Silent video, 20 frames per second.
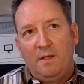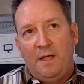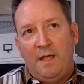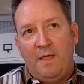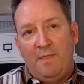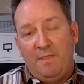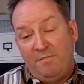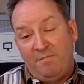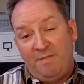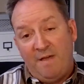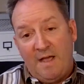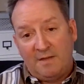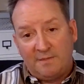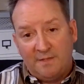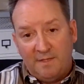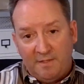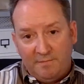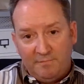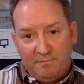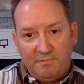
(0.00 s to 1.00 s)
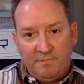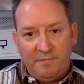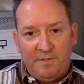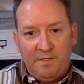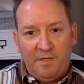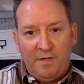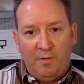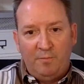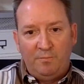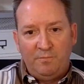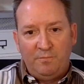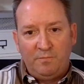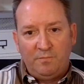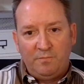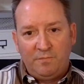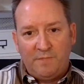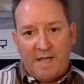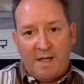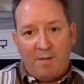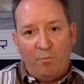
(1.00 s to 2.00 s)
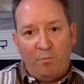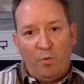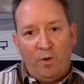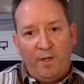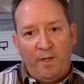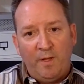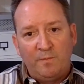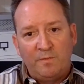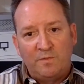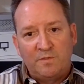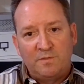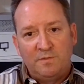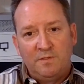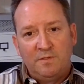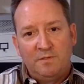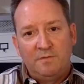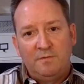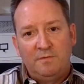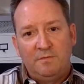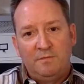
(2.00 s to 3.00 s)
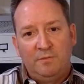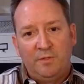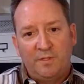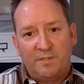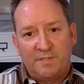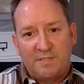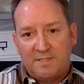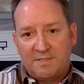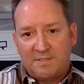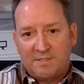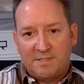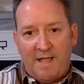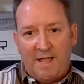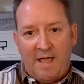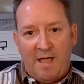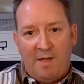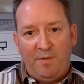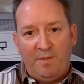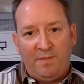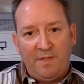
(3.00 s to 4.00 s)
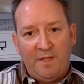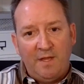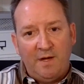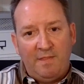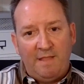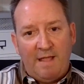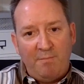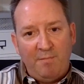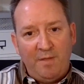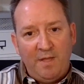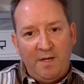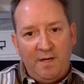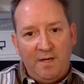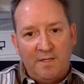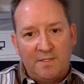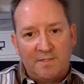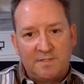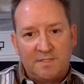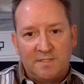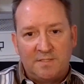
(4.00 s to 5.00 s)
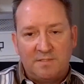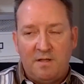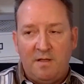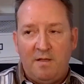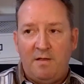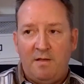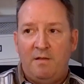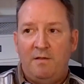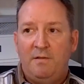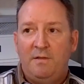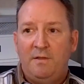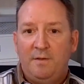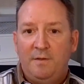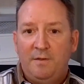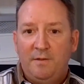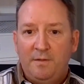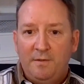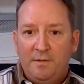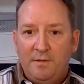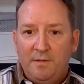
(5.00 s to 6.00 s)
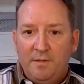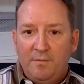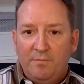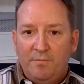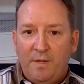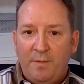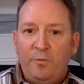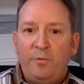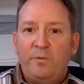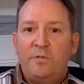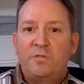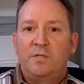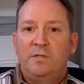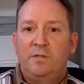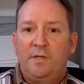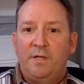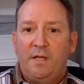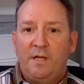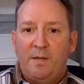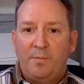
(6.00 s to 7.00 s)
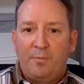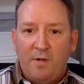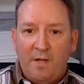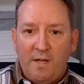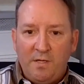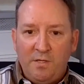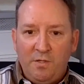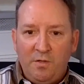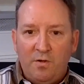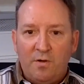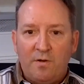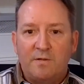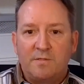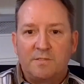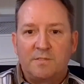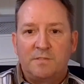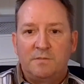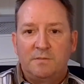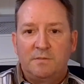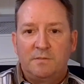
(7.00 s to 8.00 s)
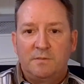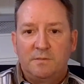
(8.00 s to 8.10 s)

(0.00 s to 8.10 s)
and the fact that Captain Williams looks at Slab at the end of that meeting and says, maybe we should look at upgrading yours.